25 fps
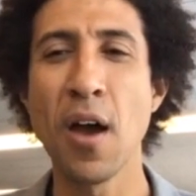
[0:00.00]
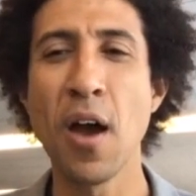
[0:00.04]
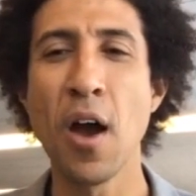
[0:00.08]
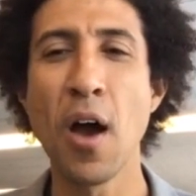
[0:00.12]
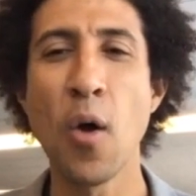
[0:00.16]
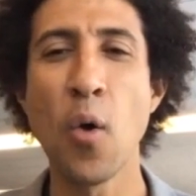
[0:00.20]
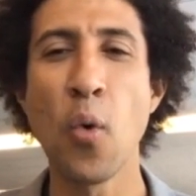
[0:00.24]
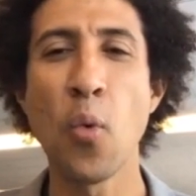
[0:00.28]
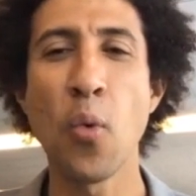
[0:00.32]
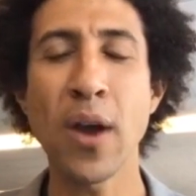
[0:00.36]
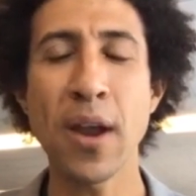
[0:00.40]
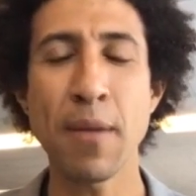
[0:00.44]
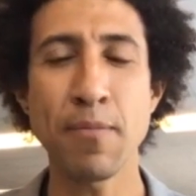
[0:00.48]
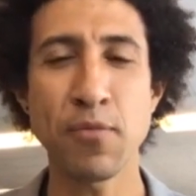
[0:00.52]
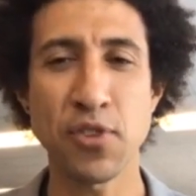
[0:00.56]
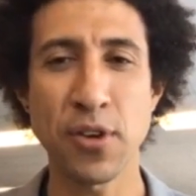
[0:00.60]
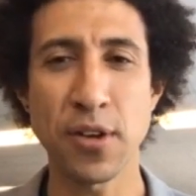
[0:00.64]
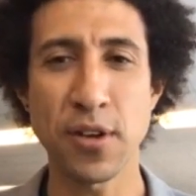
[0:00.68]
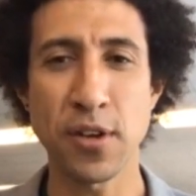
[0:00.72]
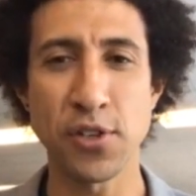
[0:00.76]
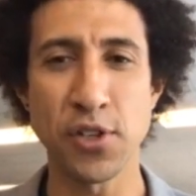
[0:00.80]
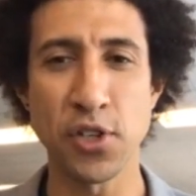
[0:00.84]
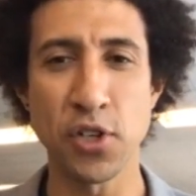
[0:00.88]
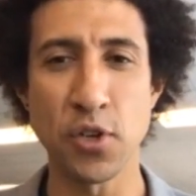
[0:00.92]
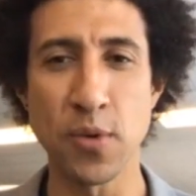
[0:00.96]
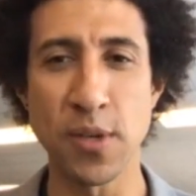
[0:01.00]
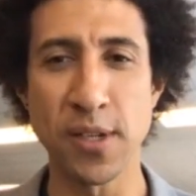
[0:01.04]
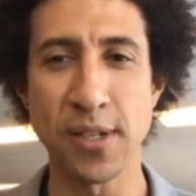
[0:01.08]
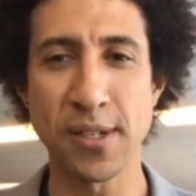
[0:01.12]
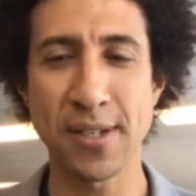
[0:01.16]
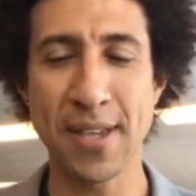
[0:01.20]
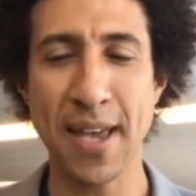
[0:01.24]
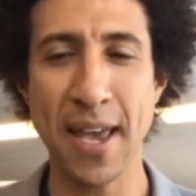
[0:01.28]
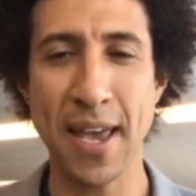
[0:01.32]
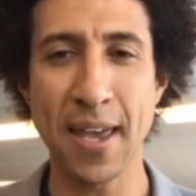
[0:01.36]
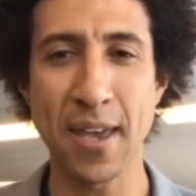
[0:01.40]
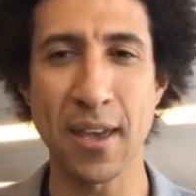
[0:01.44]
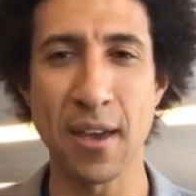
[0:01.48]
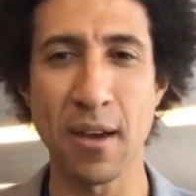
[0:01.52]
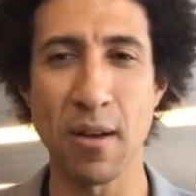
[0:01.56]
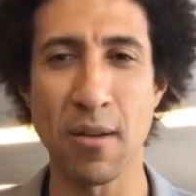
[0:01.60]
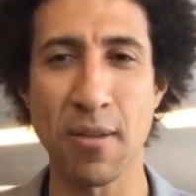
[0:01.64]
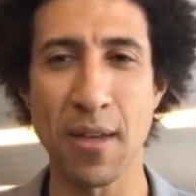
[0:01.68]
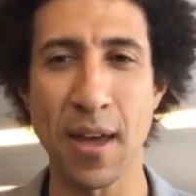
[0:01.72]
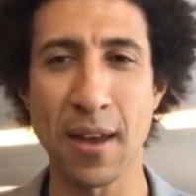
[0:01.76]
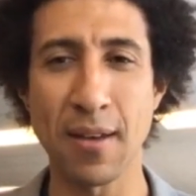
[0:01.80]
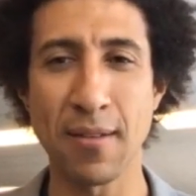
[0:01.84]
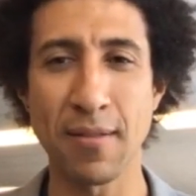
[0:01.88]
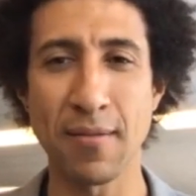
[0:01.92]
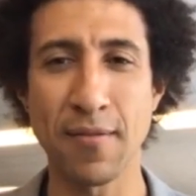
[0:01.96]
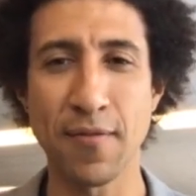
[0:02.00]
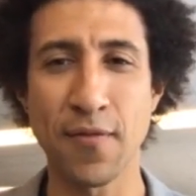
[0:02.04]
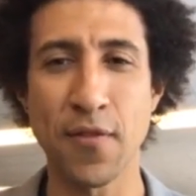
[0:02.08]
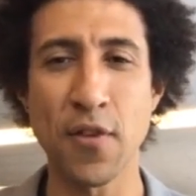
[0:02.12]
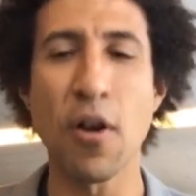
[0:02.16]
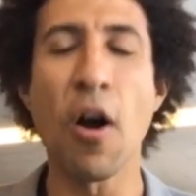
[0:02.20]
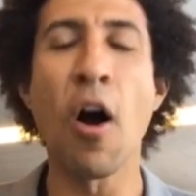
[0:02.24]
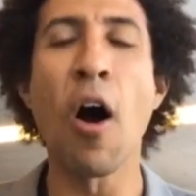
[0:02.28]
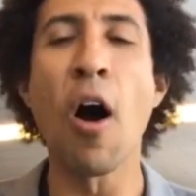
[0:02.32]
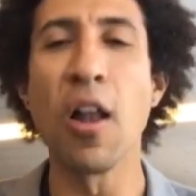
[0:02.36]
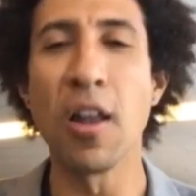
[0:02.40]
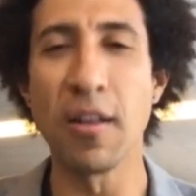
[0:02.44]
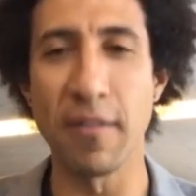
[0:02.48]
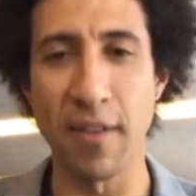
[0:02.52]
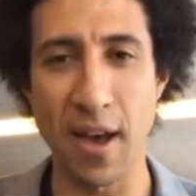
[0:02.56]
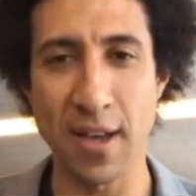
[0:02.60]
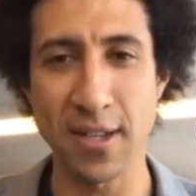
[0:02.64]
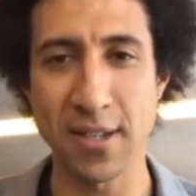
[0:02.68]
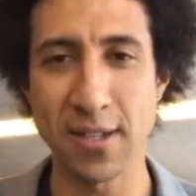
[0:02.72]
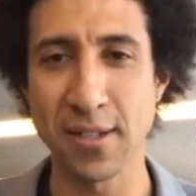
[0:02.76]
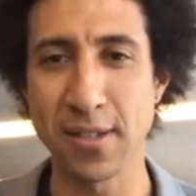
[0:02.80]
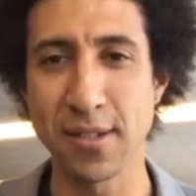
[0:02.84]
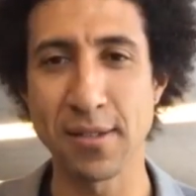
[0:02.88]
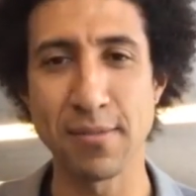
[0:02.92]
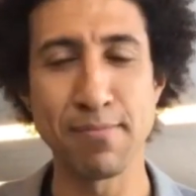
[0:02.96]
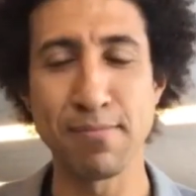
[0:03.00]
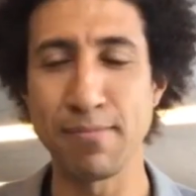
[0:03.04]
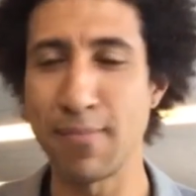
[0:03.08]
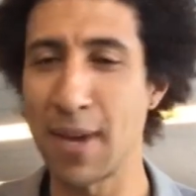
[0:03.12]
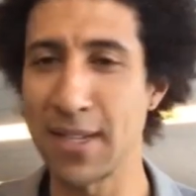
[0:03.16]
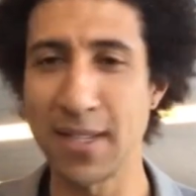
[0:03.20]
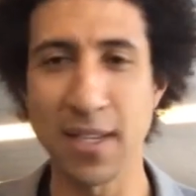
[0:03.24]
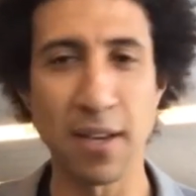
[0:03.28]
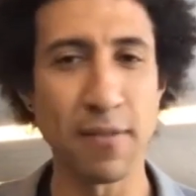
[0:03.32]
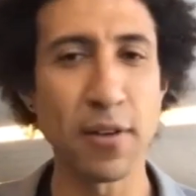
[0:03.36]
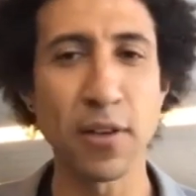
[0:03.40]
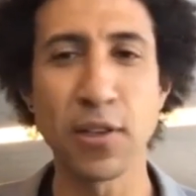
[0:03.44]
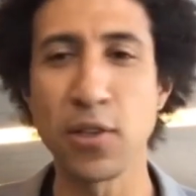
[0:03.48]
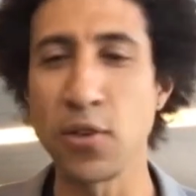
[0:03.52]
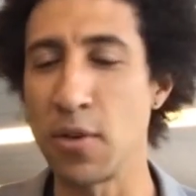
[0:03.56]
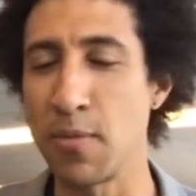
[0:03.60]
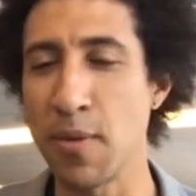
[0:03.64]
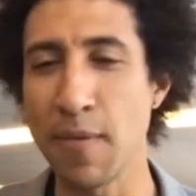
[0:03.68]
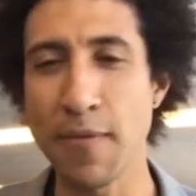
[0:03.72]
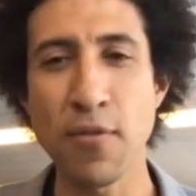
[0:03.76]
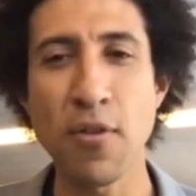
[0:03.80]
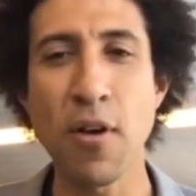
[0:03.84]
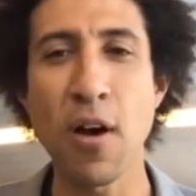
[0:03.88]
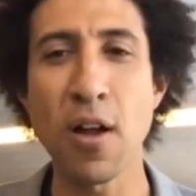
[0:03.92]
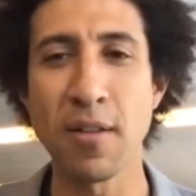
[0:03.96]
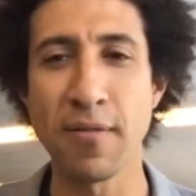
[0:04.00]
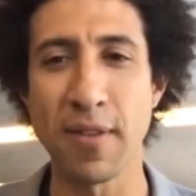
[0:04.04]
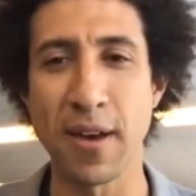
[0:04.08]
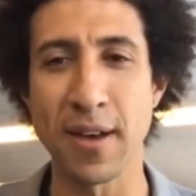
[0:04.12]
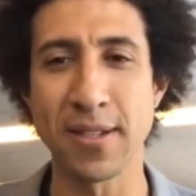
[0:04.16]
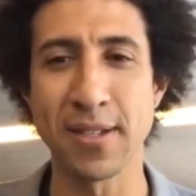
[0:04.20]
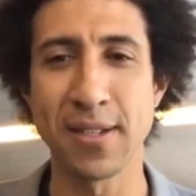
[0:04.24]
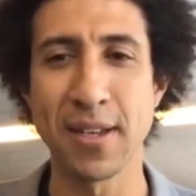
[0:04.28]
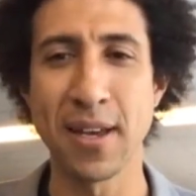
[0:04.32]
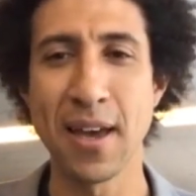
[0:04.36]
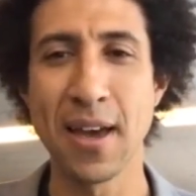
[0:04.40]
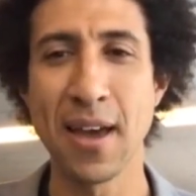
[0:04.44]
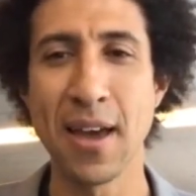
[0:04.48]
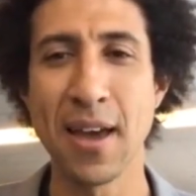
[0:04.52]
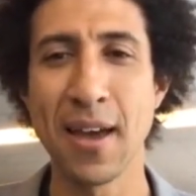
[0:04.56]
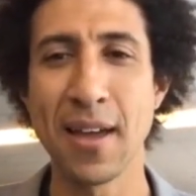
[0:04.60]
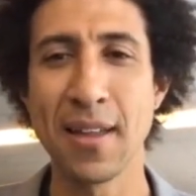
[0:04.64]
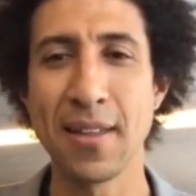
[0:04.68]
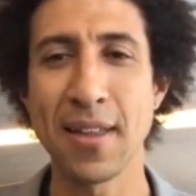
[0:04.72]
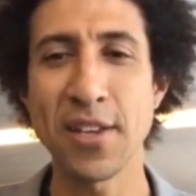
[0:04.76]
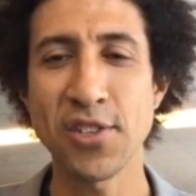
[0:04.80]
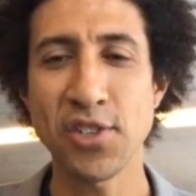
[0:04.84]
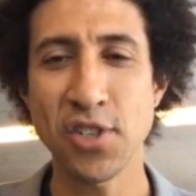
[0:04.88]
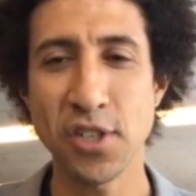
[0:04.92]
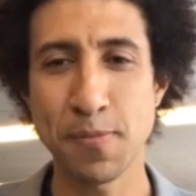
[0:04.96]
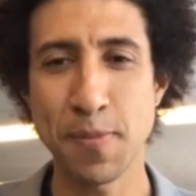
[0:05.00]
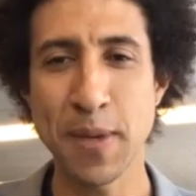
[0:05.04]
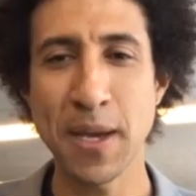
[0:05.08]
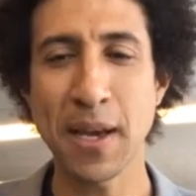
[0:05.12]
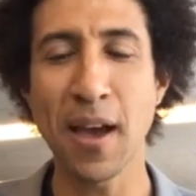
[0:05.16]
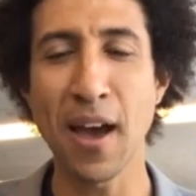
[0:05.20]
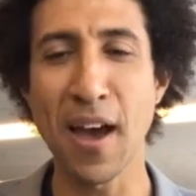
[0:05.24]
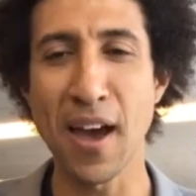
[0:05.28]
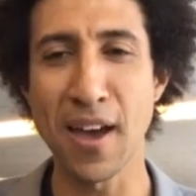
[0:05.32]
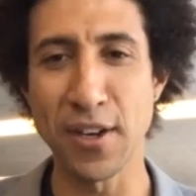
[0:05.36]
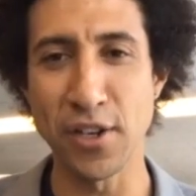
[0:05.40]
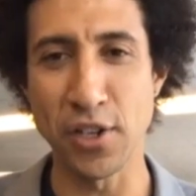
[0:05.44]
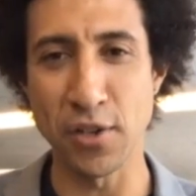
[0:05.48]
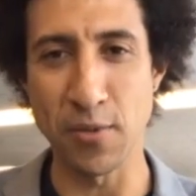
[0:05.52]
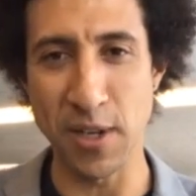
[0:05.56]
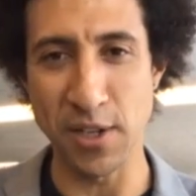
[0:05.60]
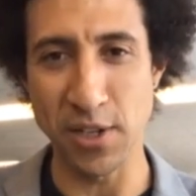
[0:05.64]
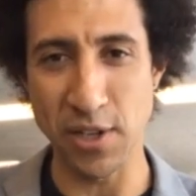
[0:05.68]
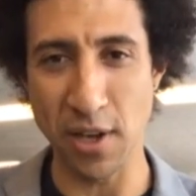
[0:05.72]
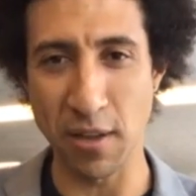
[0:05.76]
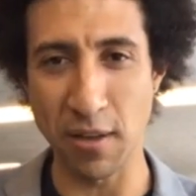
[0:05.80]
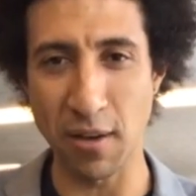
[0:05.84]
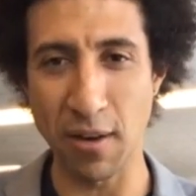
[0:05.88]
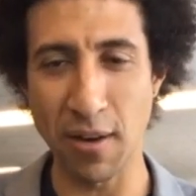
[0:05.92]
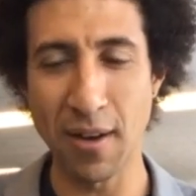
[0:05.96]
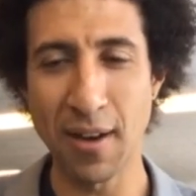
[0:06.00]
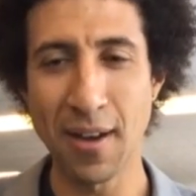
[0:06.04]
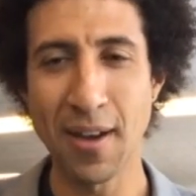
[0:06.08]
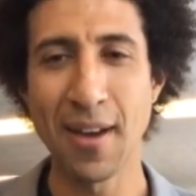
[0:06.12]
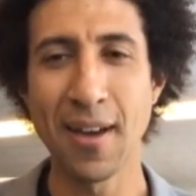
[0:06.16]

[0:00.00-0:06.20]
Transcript: What I'm trying to do is say here that for all of us, myself included, but for all of us, let's just be kind to each other.